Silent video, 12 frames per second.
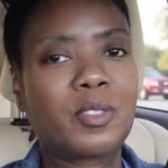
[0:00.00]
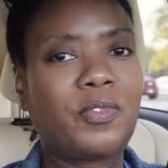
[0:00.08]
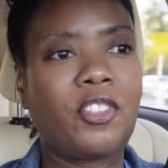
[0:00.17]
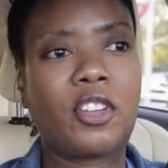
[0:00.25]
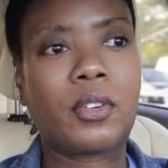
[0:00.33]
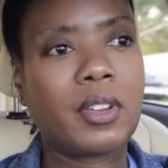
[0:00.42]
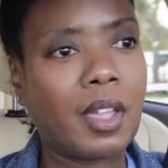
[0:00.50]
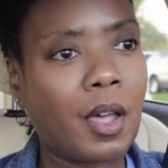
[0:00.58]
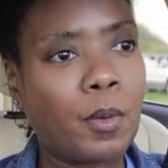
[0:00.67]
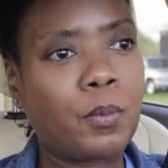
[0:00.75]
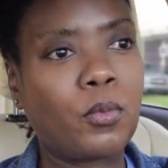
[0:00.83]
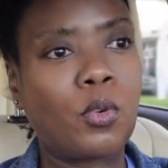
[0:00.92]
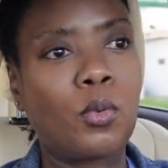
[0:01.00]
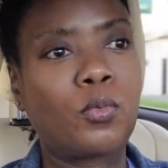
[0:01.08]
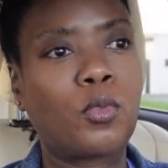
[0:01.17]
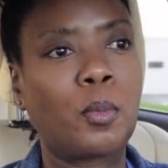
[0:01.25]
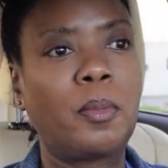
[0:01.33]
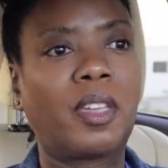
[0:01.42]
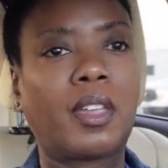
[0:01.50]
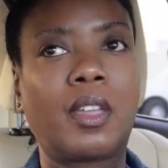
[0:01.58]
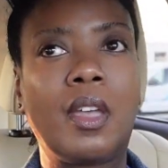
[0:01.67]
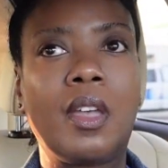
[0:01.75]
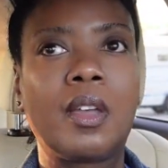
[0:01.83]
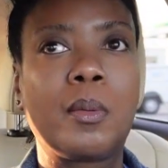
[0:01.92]
very helpful for me.
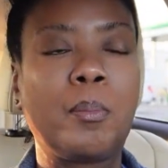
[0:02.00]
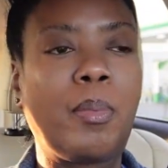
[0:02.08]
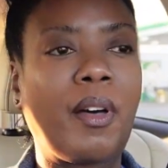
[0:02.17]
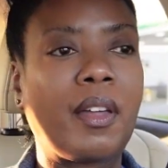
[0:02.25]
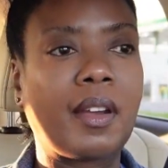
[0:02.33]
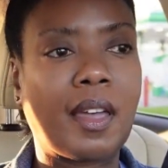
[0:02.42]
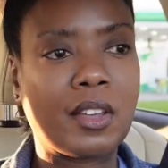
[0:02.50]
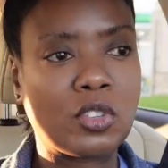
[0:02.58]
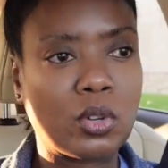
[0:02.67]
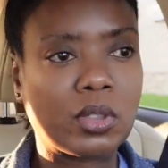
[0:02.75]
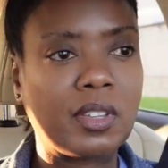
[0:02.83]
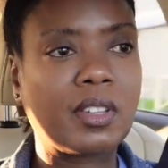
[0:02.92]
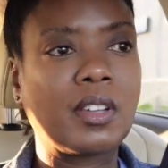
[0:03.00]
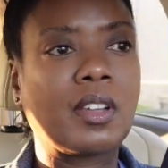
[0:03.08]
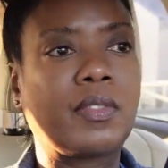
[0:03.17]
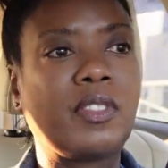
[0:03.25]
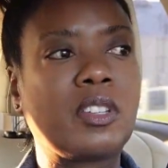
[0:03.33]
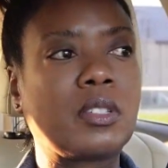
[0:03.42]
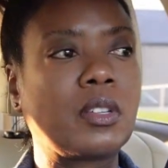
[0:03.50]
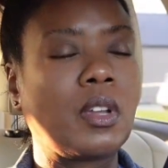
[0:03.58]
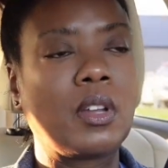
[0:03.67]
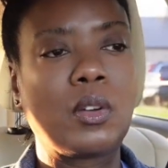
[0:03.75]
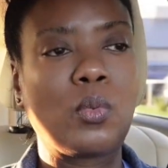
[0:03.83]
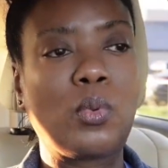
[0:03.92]
But as you're thinking of this
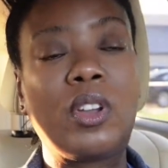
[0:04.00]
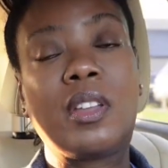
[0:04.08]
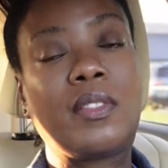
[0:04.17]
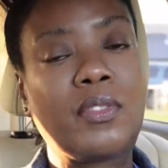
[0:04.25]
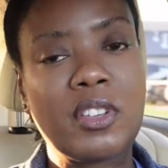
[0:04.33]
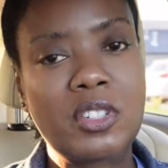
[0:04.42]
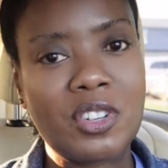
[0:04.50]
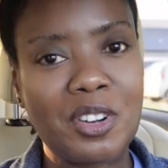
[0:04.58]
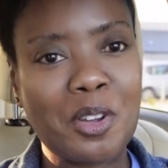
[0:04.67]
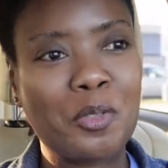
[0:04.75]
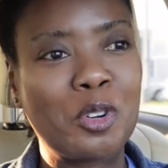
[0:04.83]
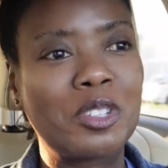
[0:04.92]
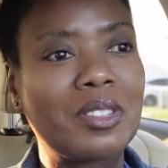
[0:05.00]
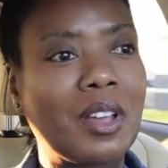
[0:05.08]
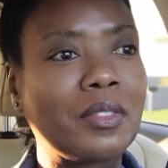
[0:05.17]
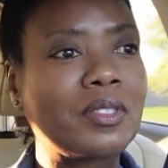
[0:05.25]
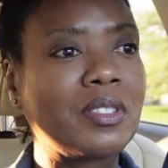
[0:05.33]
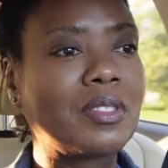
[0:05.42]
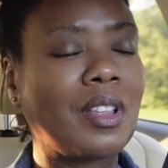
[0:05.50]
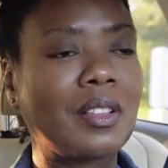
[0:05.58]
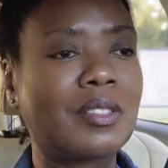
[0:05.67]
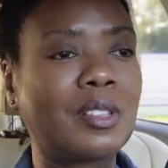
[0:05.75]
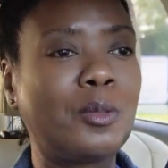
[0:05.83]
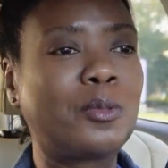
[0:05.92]
reinvention of yourself, since
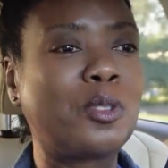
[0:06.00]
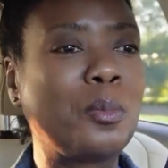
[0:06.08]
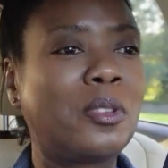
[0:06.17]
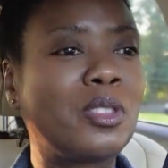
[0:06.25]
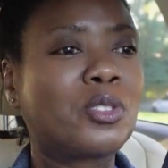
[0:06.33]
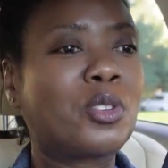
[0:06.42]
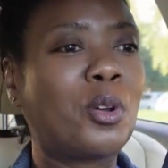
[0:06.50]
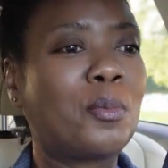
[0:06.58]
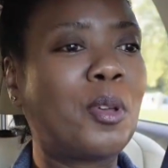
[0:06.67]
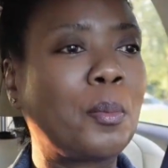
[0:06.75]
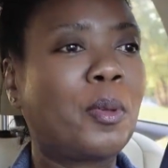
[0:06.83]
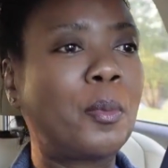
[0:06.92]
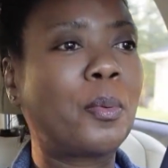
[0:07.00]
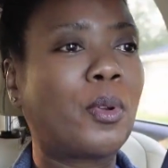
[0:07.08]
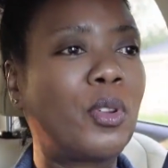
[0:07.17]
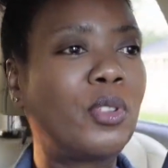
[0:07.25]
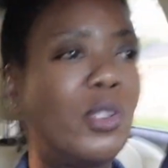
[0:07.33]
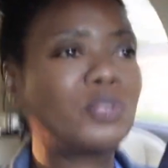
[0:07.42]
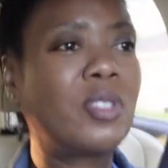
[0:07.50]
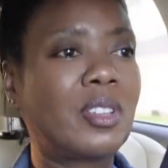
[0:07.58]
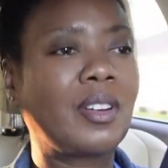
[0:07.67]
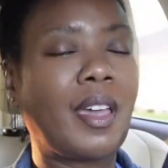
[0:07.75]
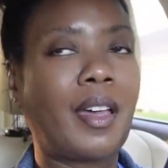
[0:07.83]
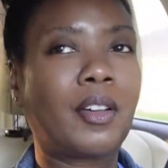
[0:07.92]
that seems to be the term that people are
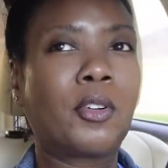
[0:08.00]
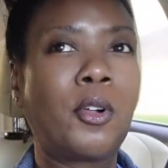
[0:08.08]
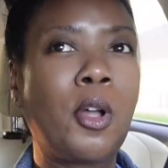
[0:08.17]
using now,